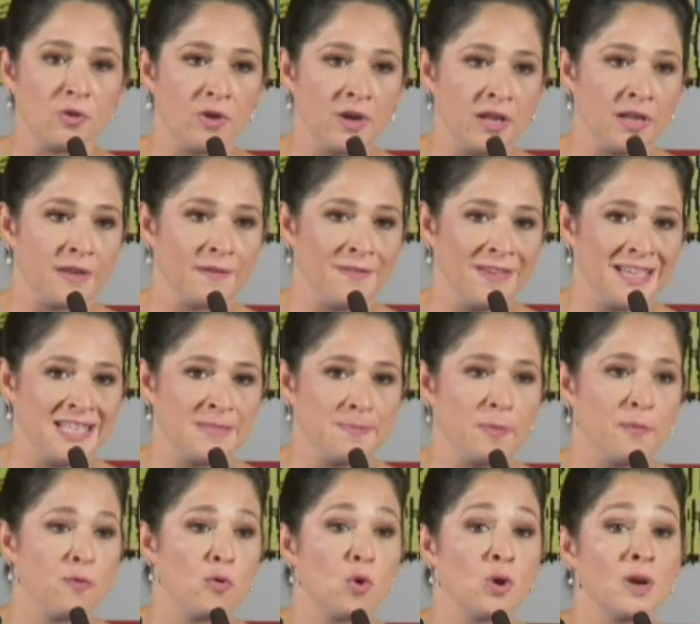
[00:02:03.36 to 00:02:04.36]
critic of his
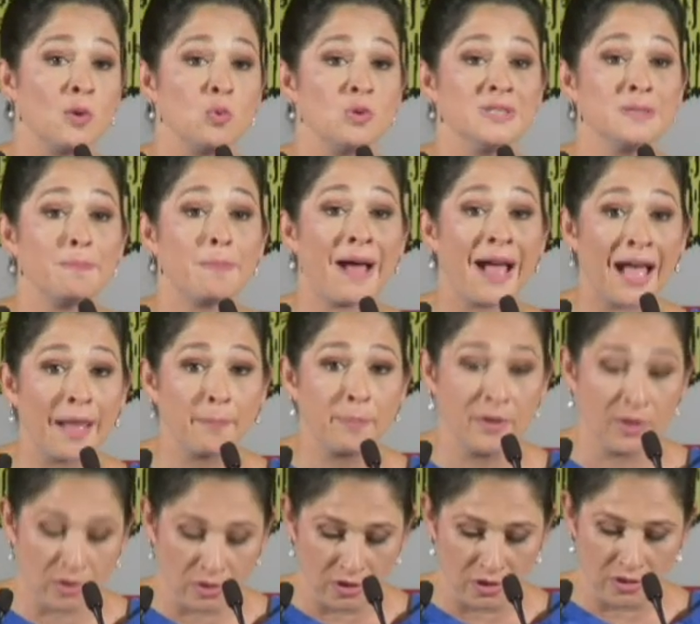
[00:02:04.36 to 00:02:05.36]
before it was
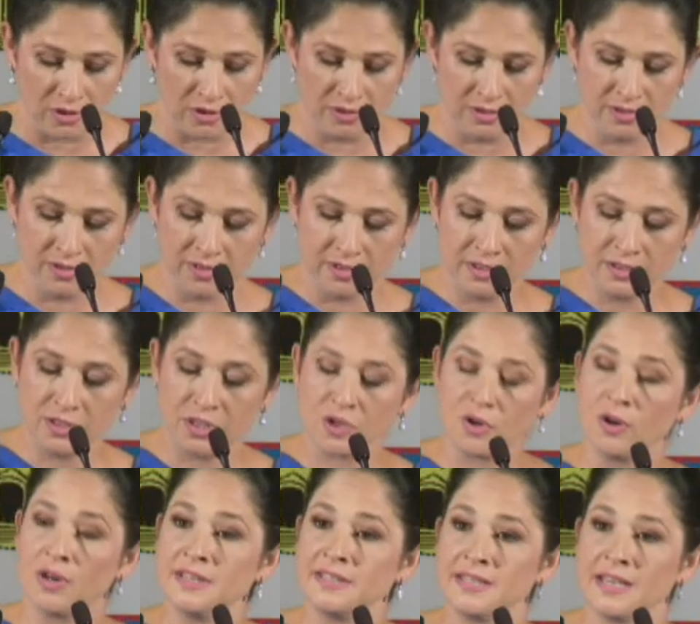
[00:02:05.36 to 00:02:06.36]
popular to
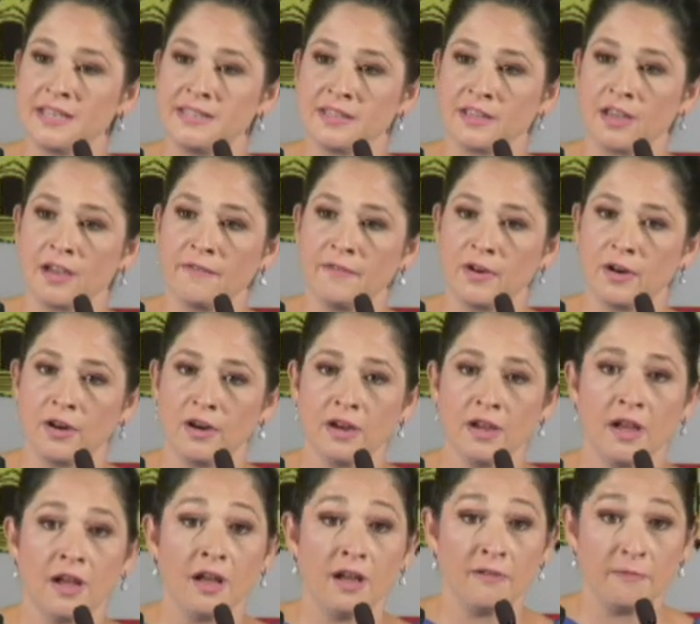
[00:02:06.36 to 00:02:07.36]
criticize a governor
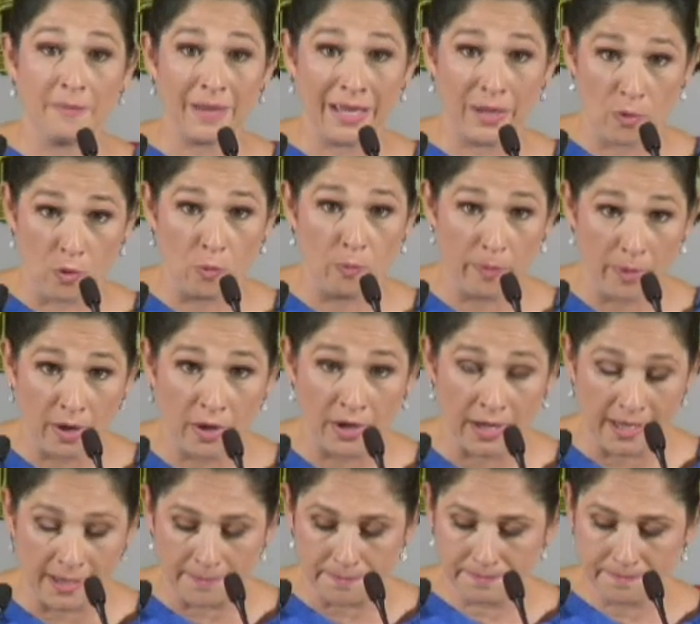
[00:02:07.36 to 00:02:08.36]
of my own
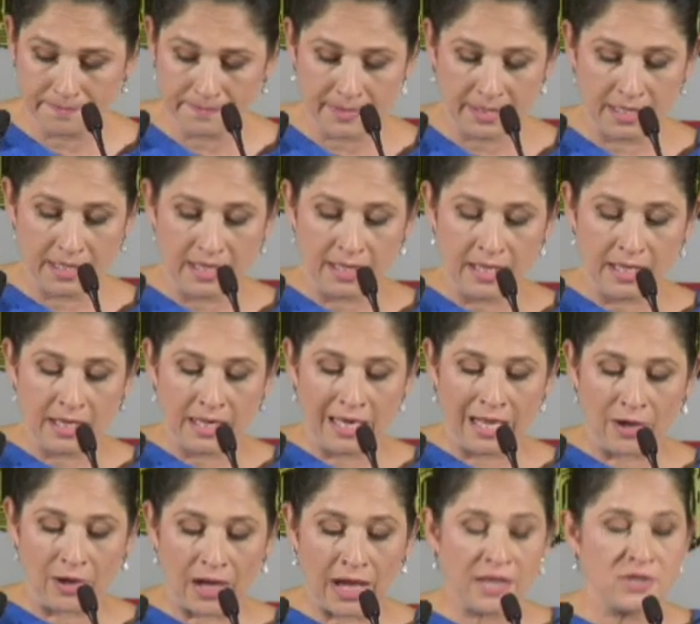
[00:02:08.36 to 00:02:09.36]
party.
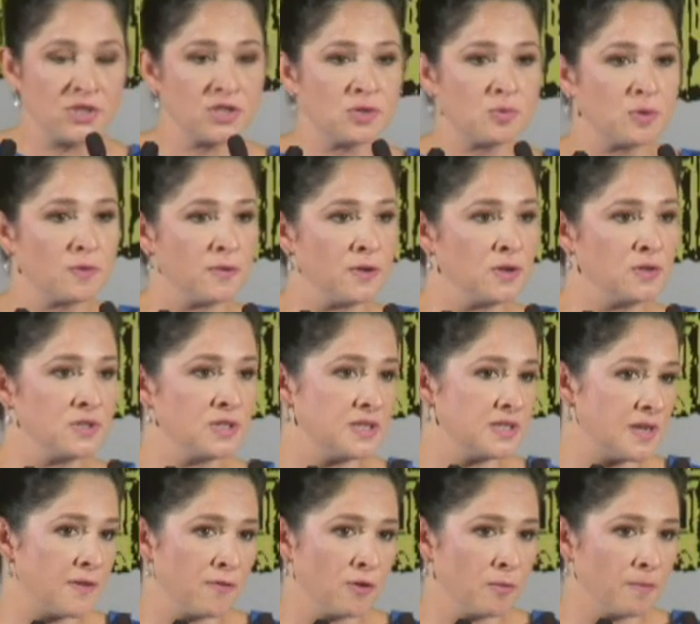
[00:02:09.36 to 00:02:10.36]
Now, I just refuse to
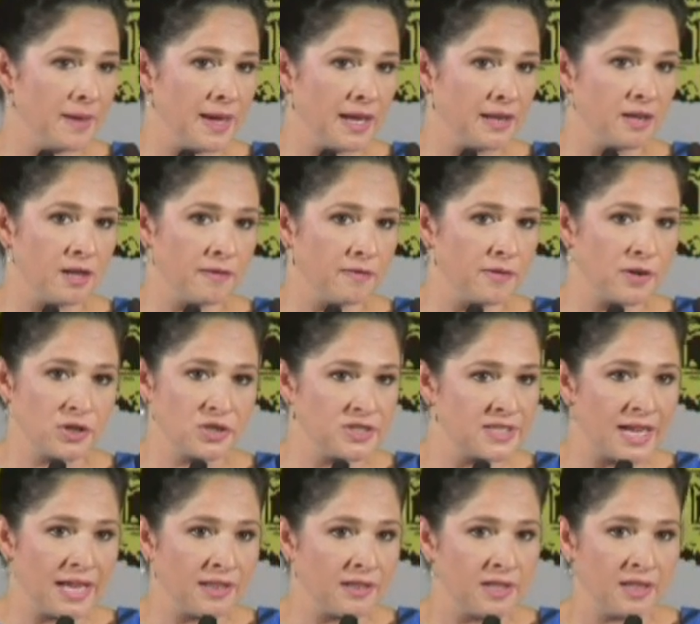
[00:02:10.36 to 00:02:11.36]
suffer bad governors
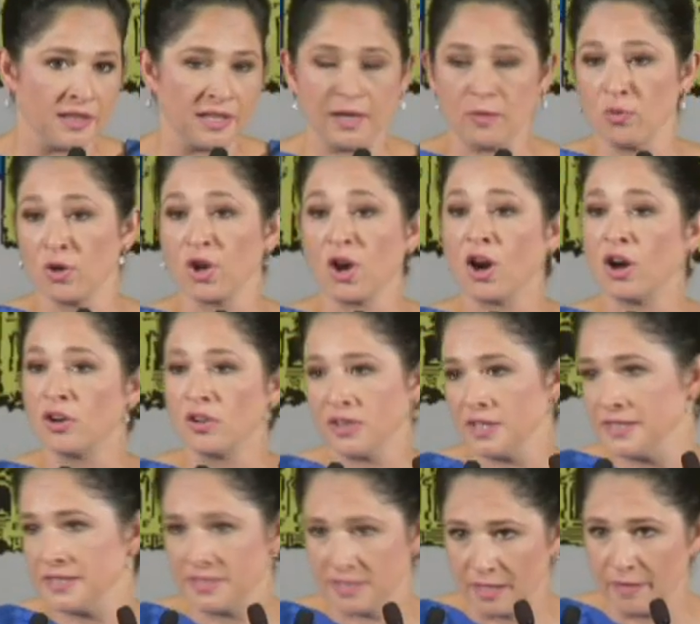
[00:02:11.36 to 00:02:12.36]
silently,
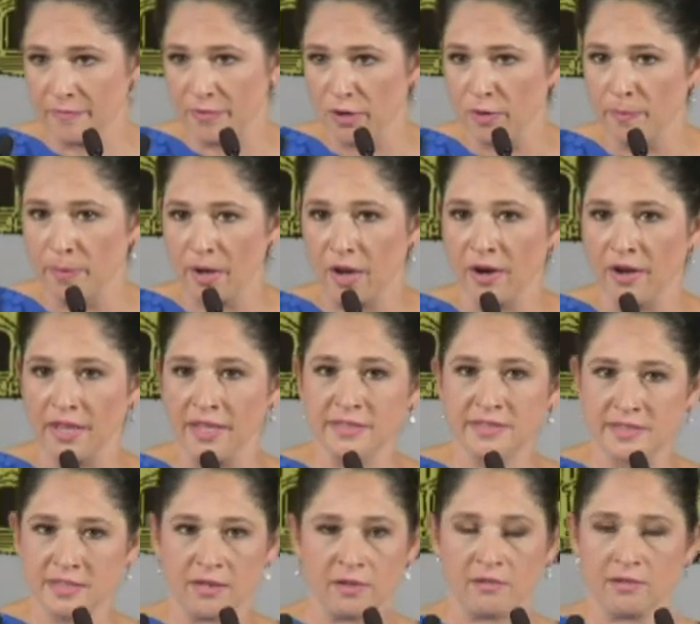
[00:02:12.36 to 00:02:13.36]
regardless of their party.
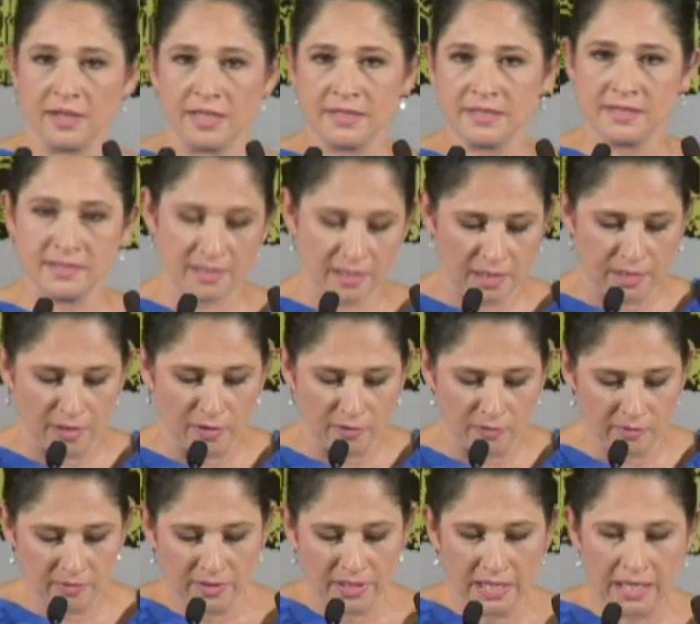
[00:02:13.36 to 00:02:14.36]
So it's, you
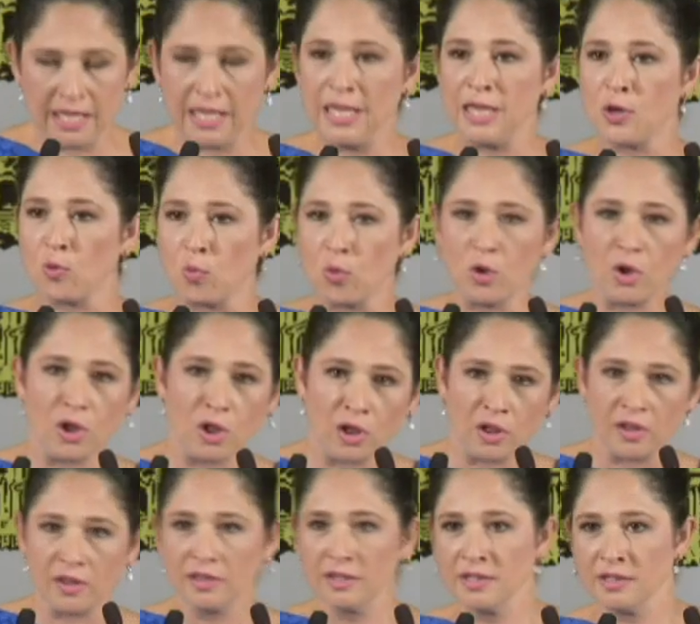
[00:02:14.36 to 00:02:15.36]
know,
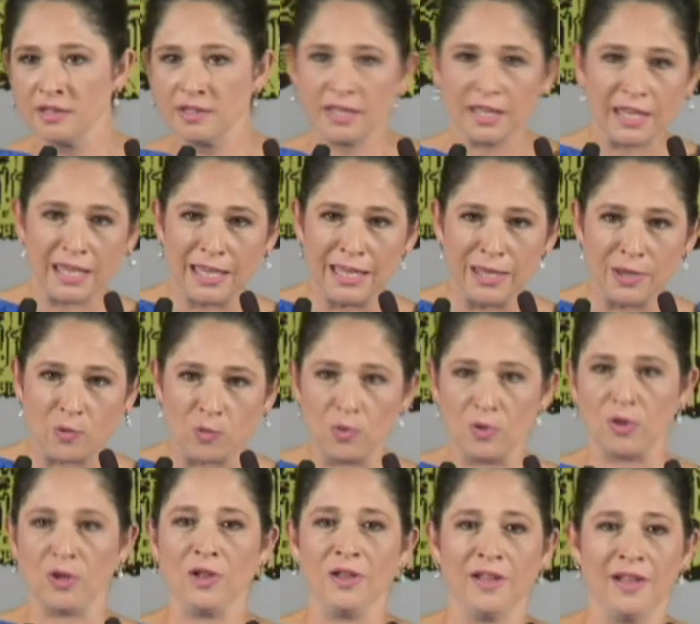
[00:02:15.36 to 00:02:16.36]
equal,
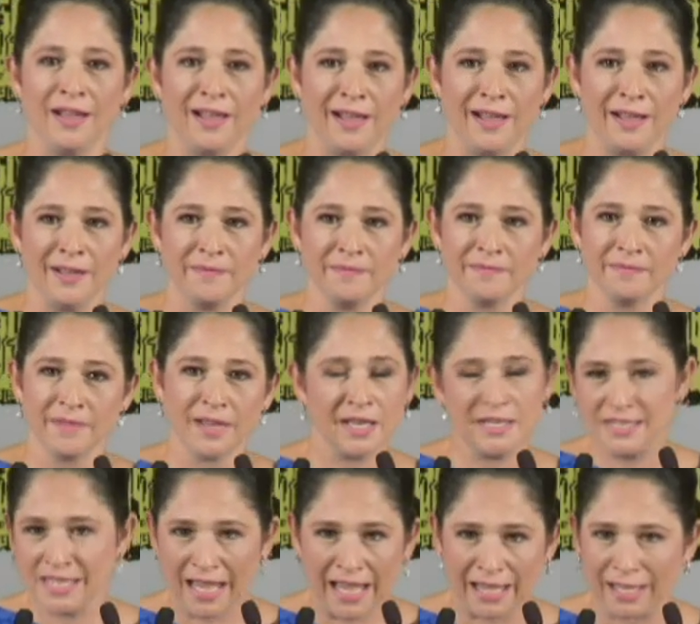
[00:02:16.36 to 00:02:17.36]
equal uh,
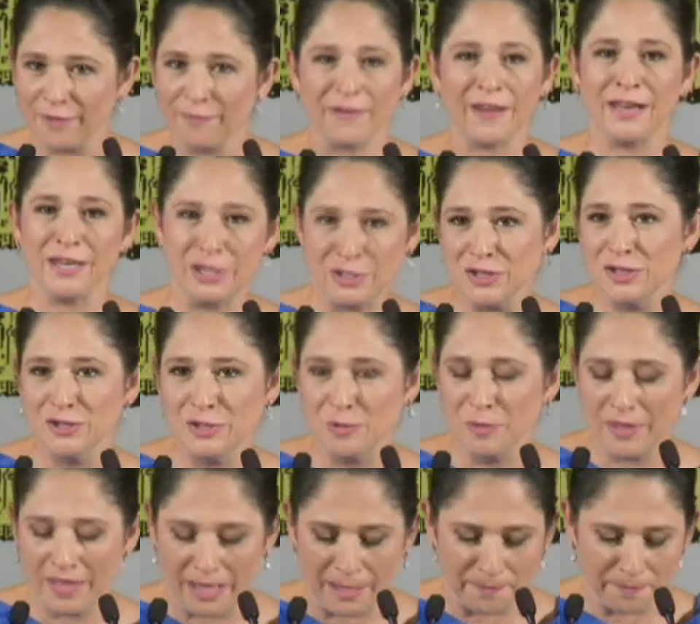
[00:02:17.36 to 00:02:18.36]
attack if I need to
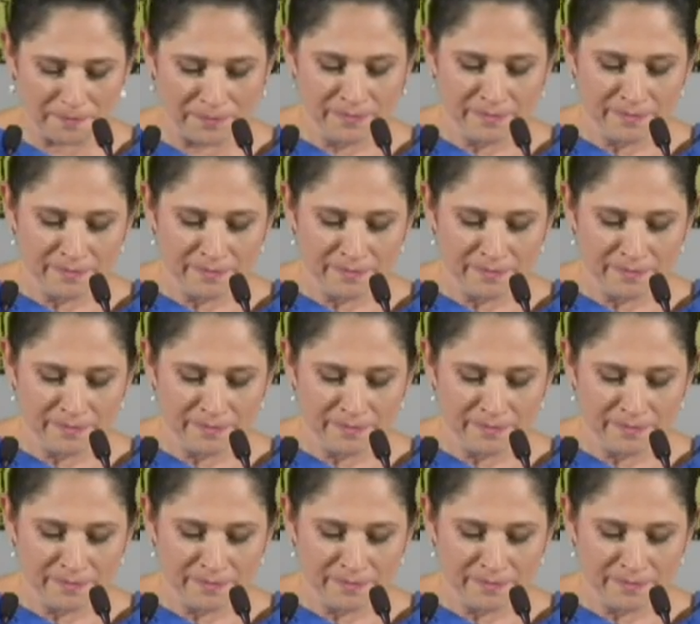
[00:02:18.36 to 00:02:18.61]
do that.